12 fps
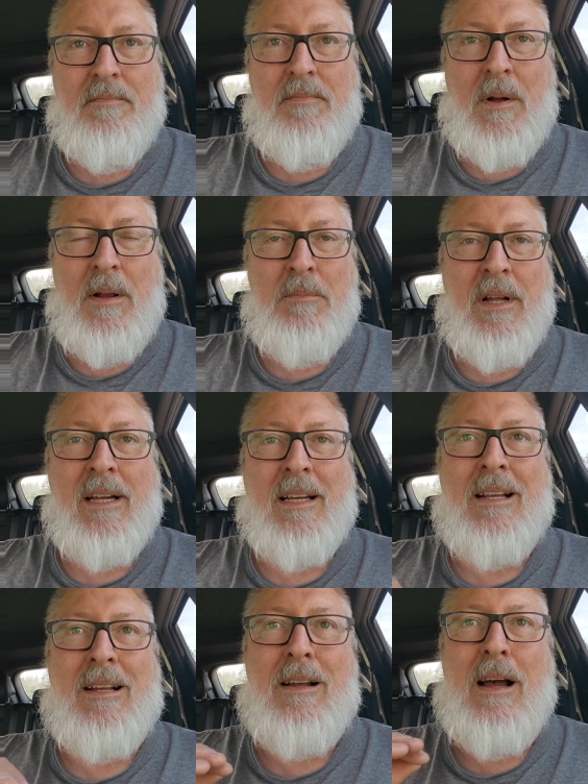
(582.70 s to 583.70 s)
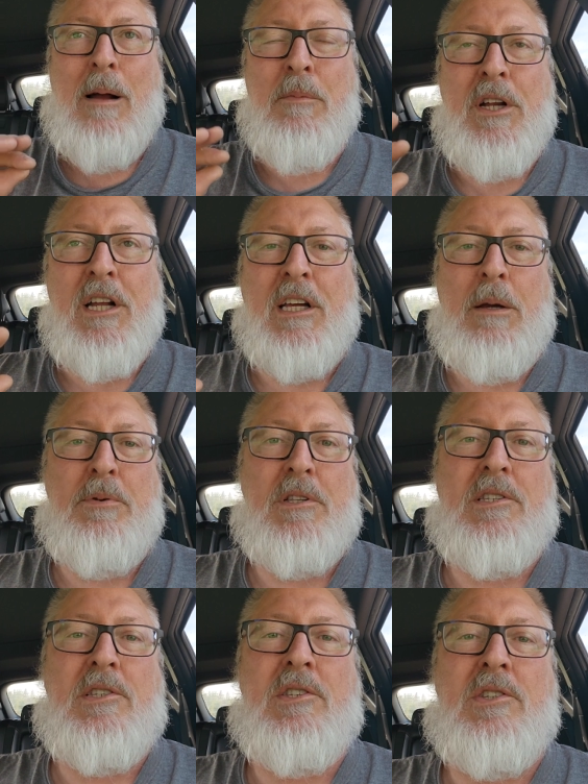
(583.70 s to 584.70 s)
I'm like, I'm gonna keep it
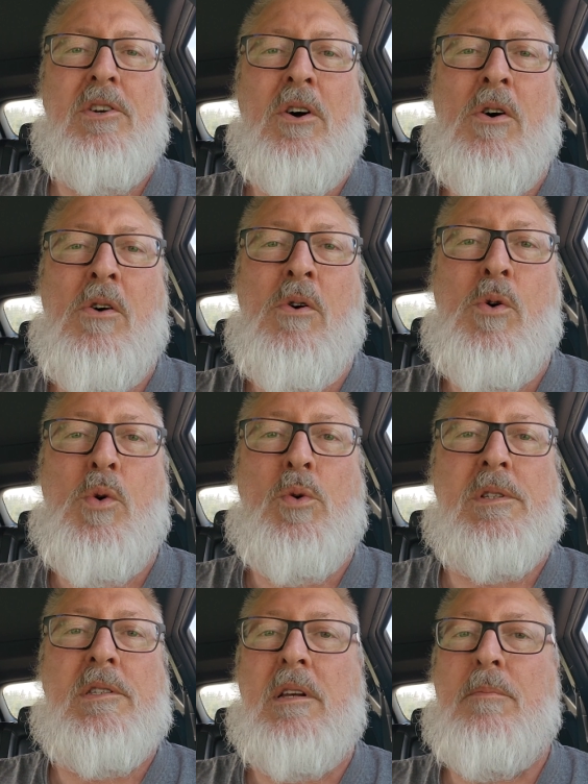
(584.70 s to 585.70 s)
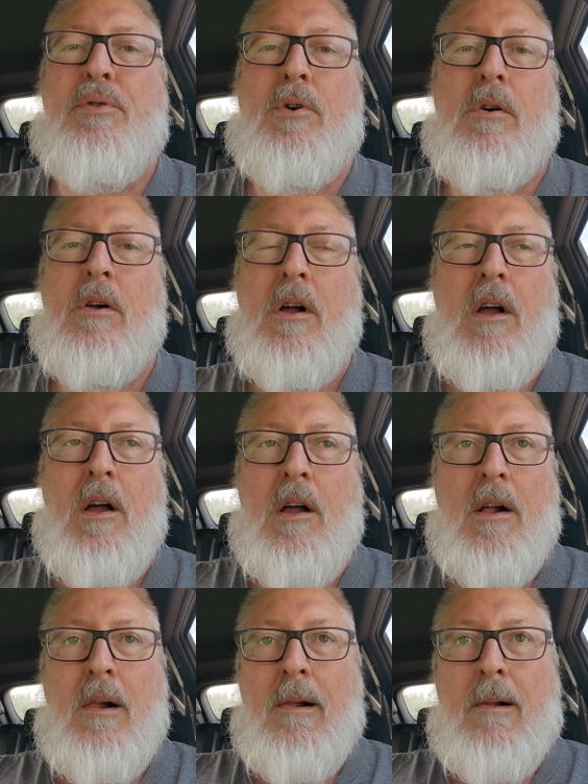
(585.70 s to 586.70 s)
so simple.
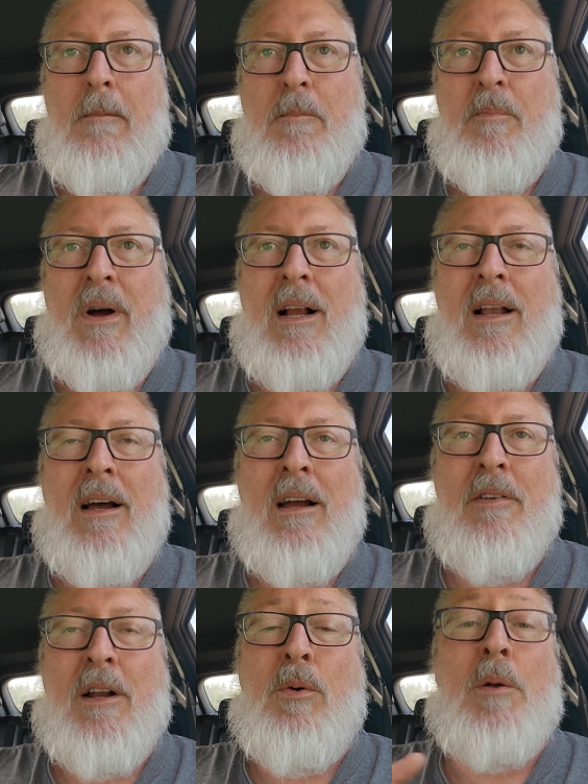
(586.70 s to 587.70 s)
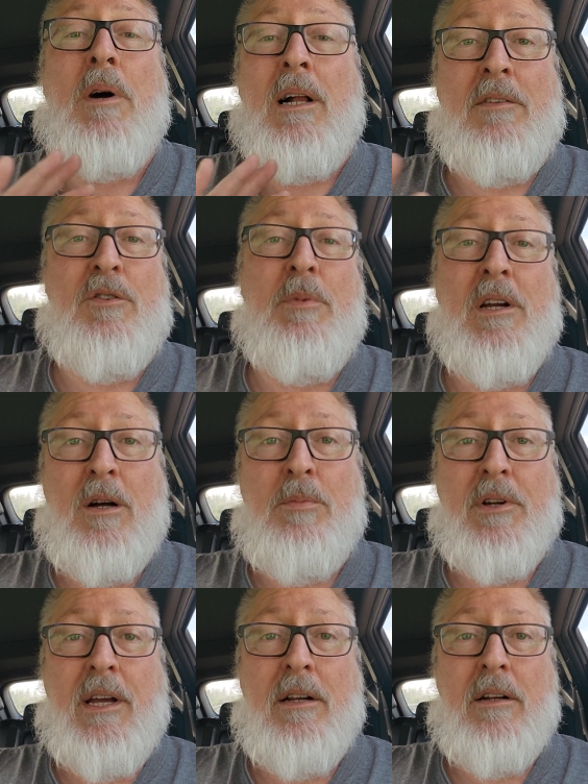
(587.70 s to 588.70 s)
My life, I don't want my life to be
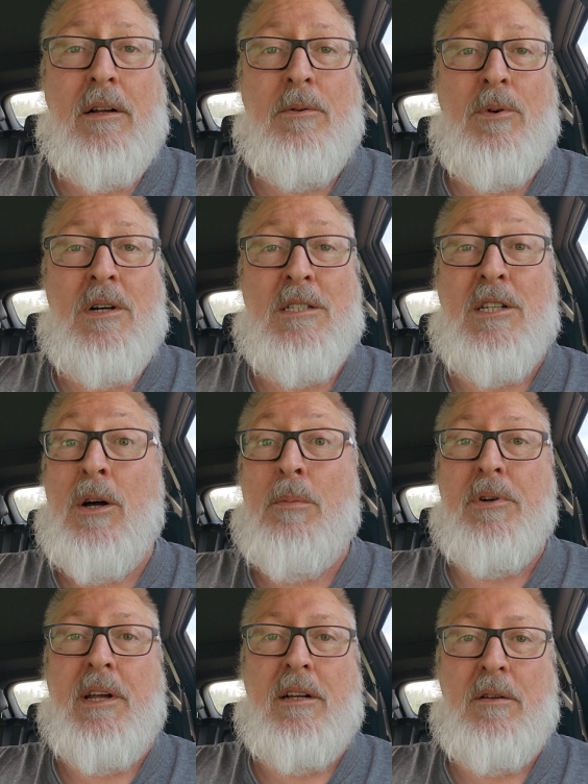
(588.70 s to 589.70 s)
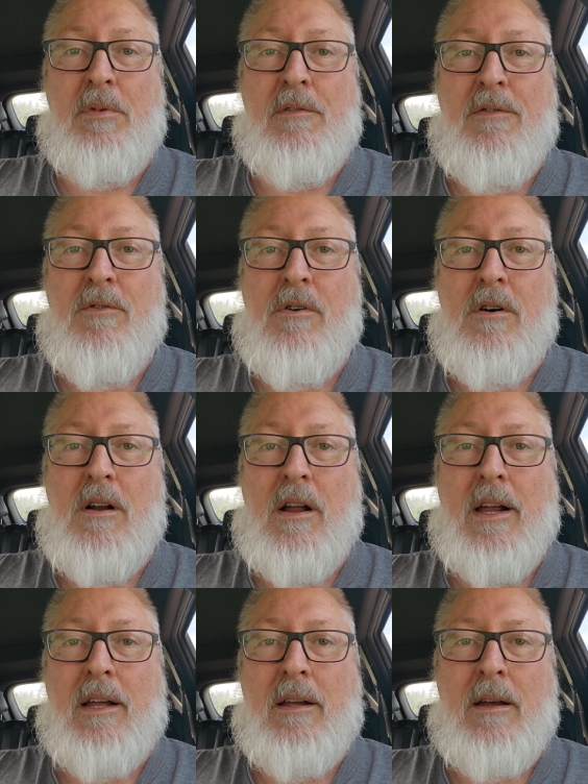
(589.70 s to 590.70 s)
complicated. It was complicated before.
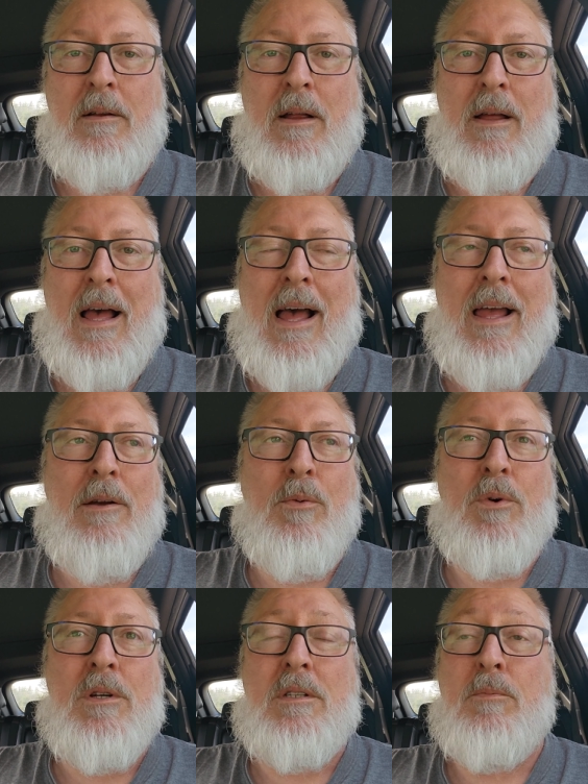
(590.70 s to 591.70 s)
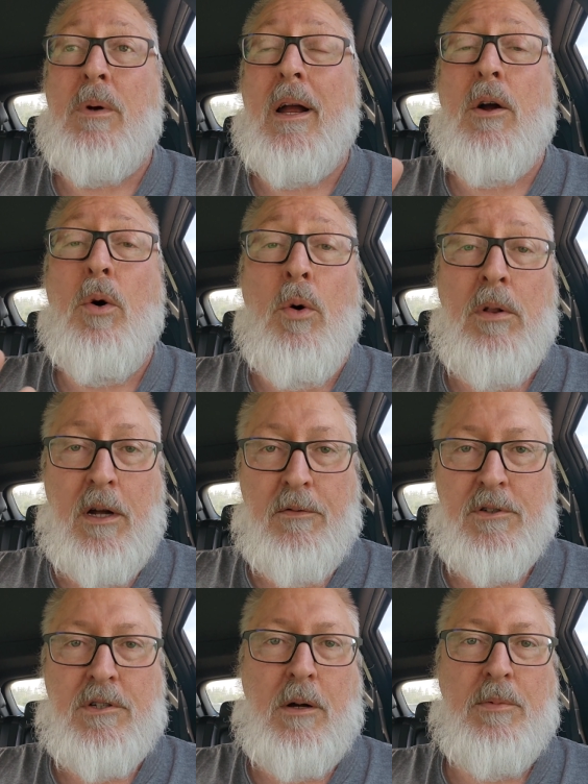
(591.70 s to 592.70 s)
Like it was, my whole life
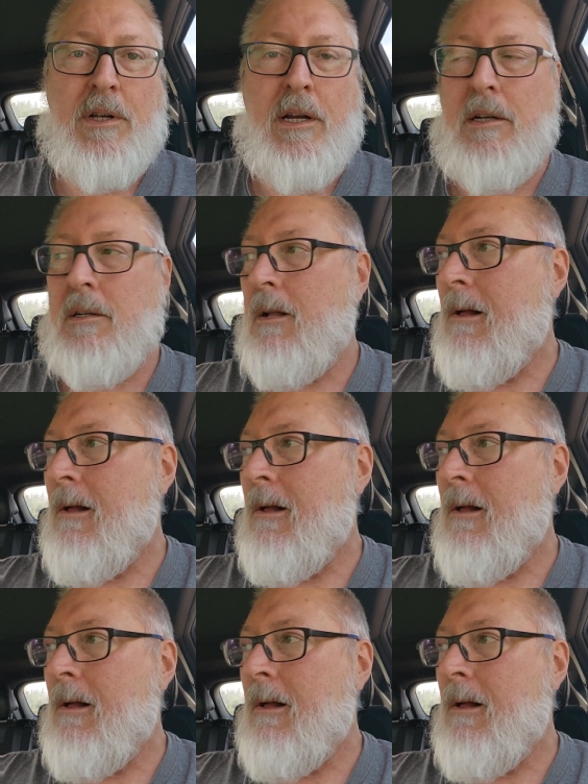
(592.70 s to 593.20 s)
was complicated.